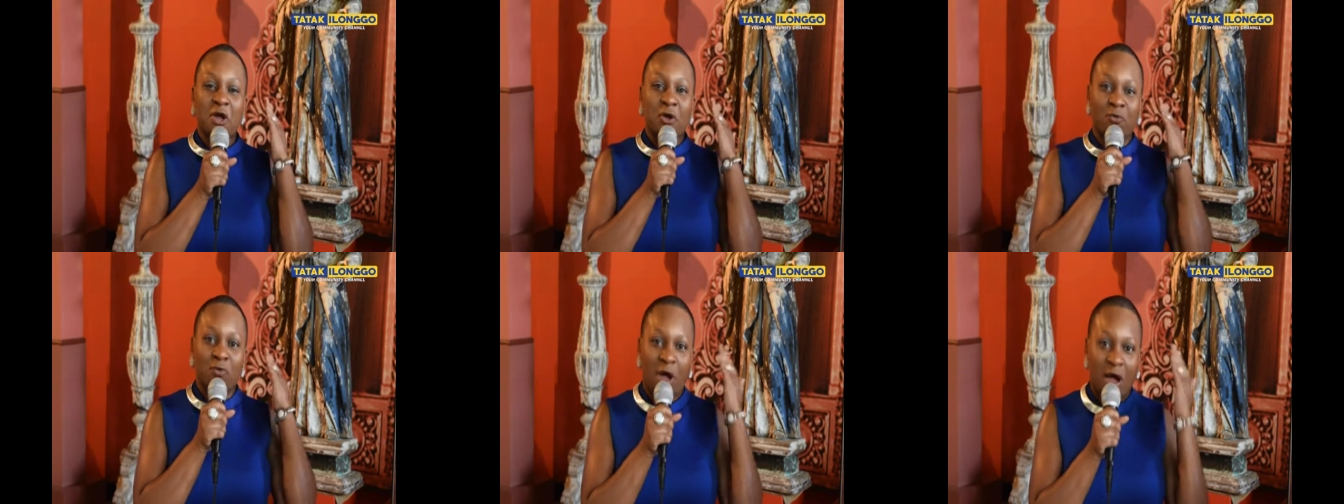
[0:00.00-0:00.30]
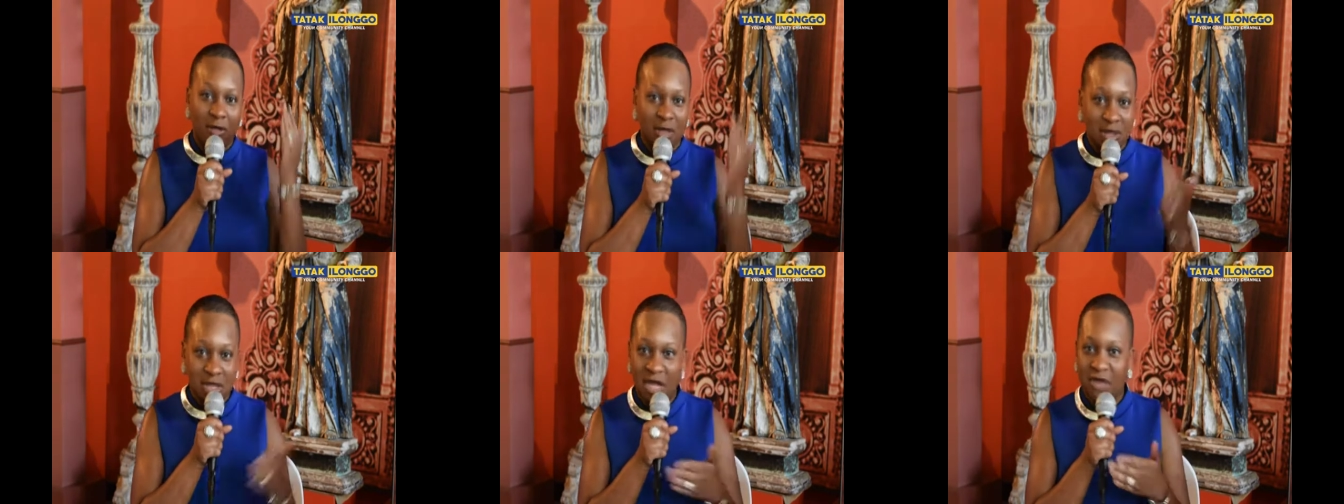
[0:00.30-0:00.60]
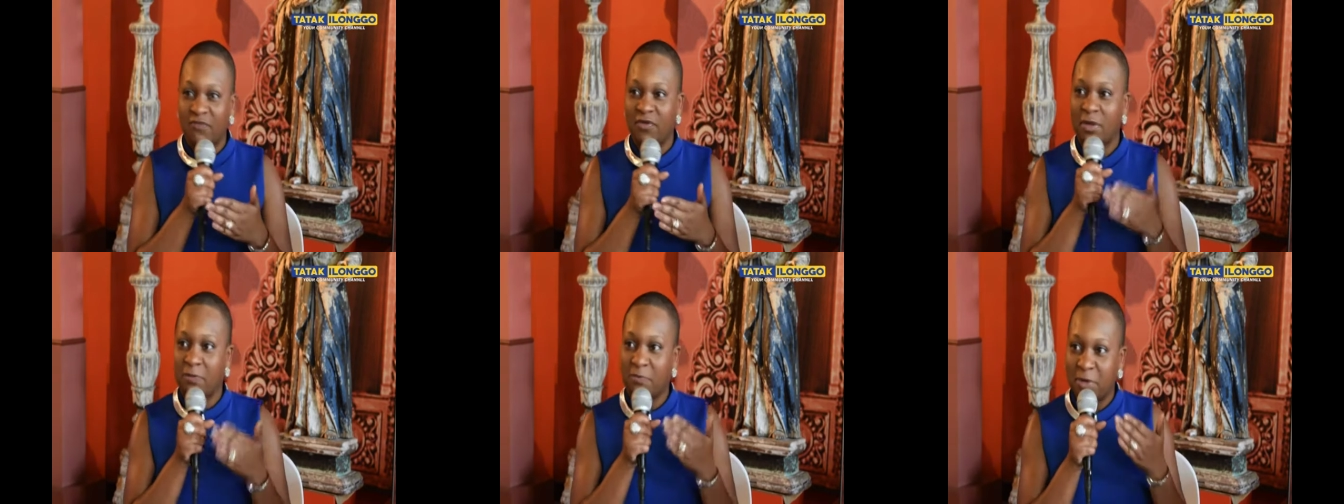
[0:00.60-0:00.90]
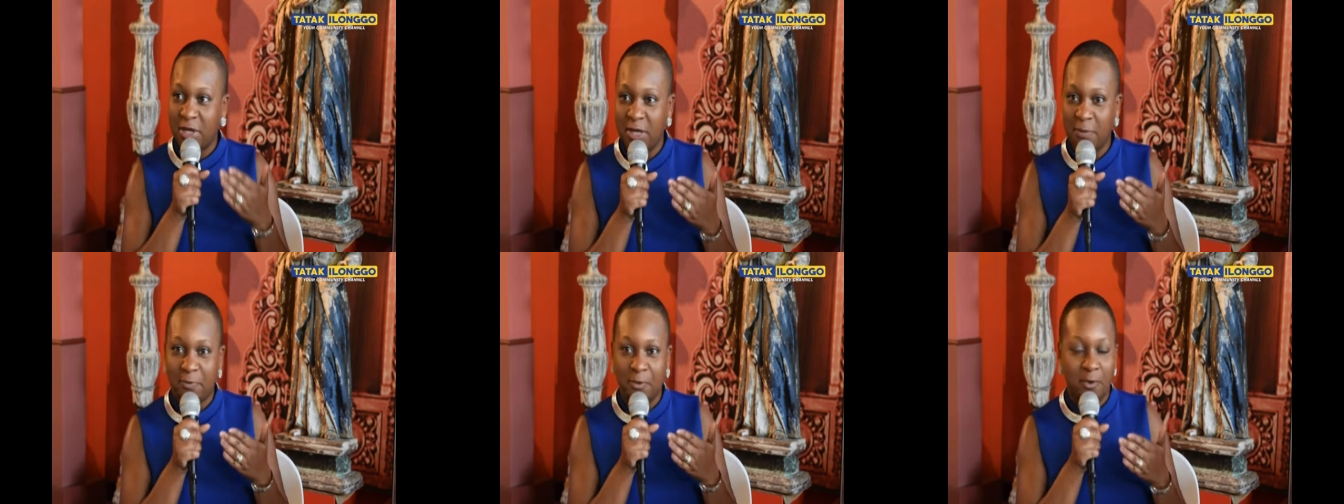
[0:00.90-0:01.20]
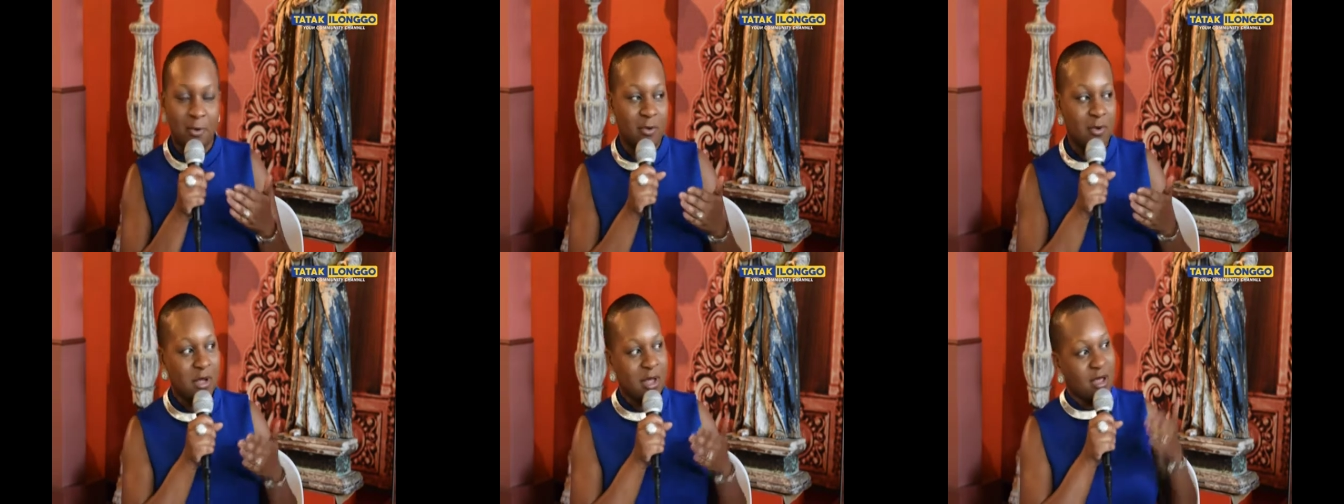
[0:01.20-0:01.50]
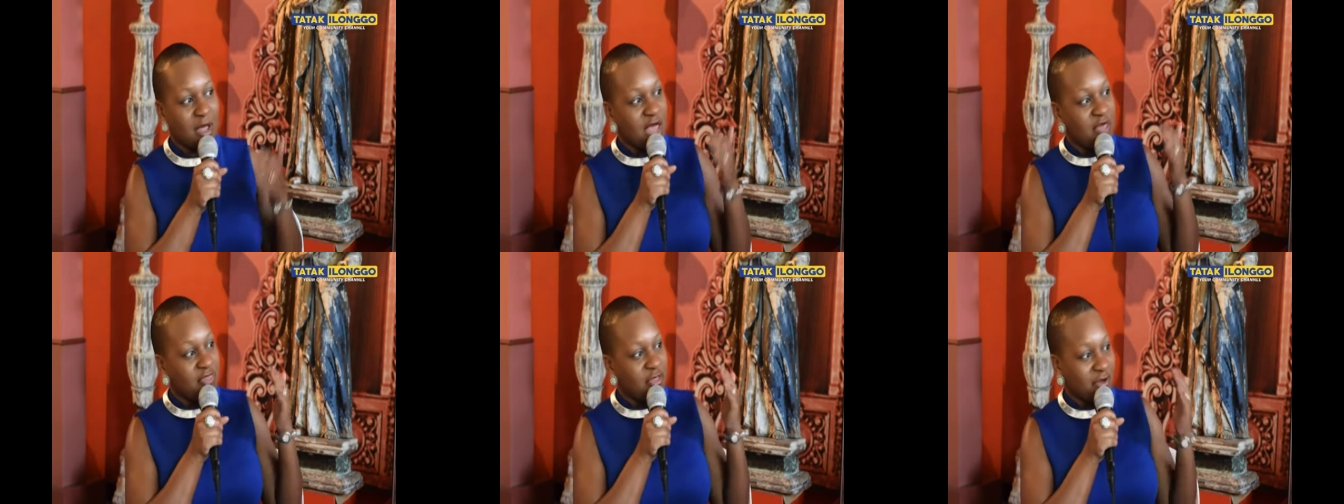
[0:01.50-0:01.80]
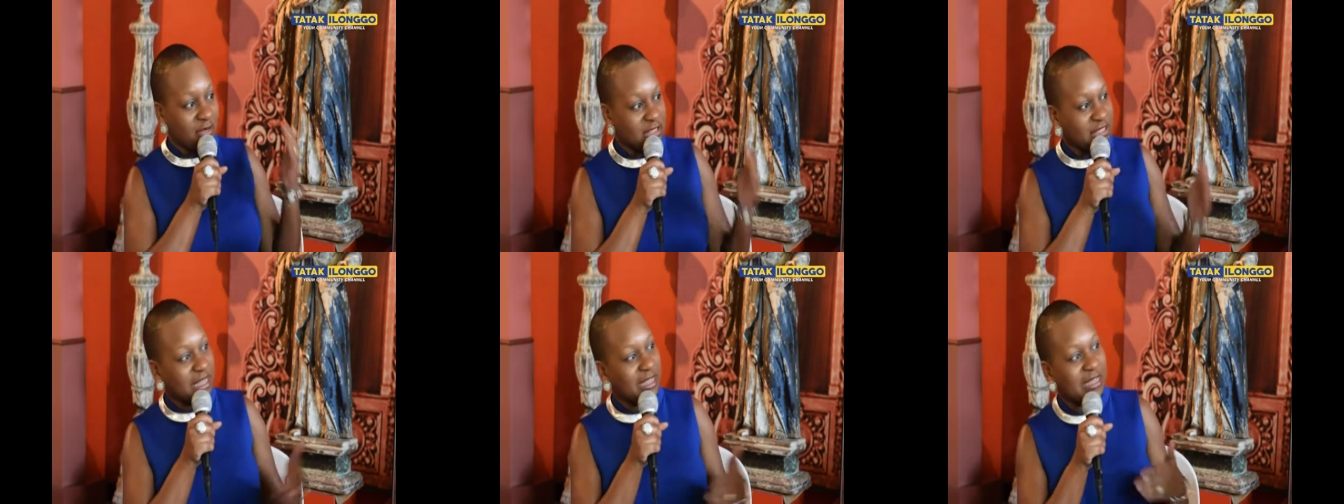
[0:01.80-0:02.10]
around loving people and
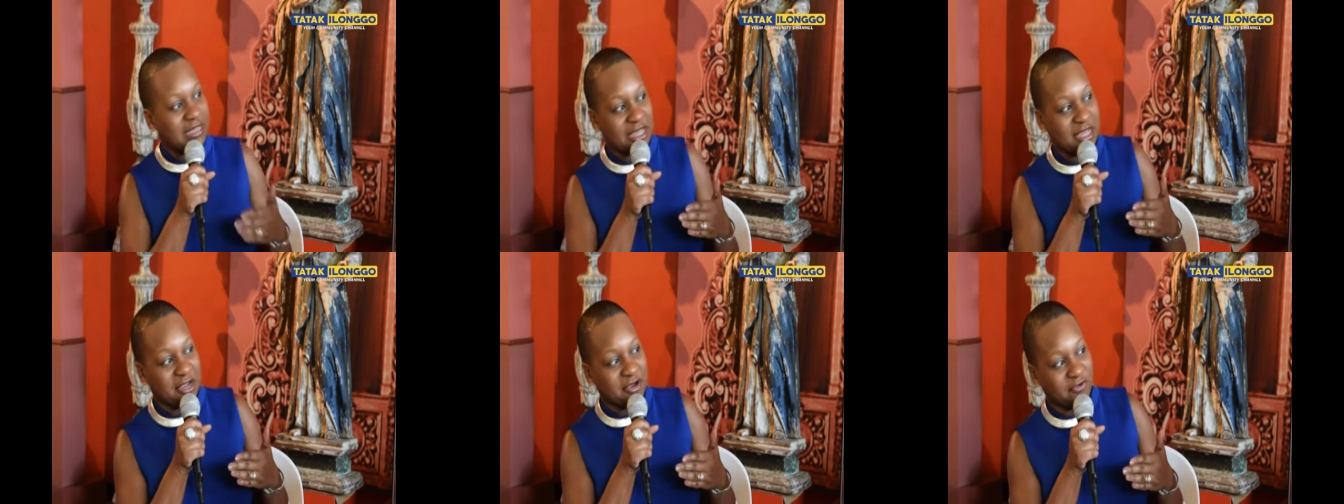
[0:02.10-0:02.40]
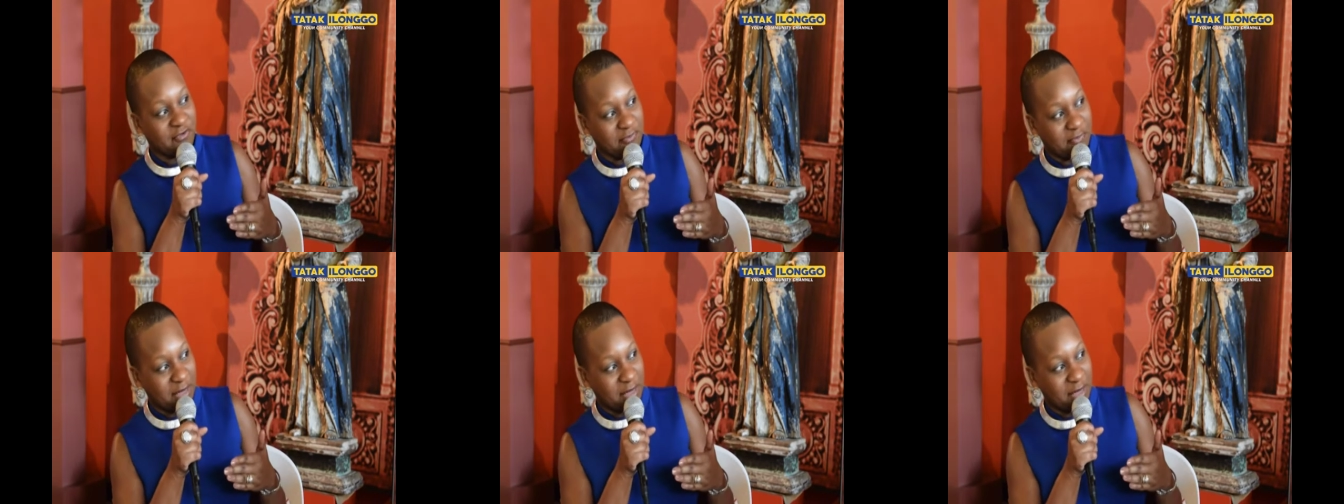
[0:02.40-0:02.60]
they'll take care of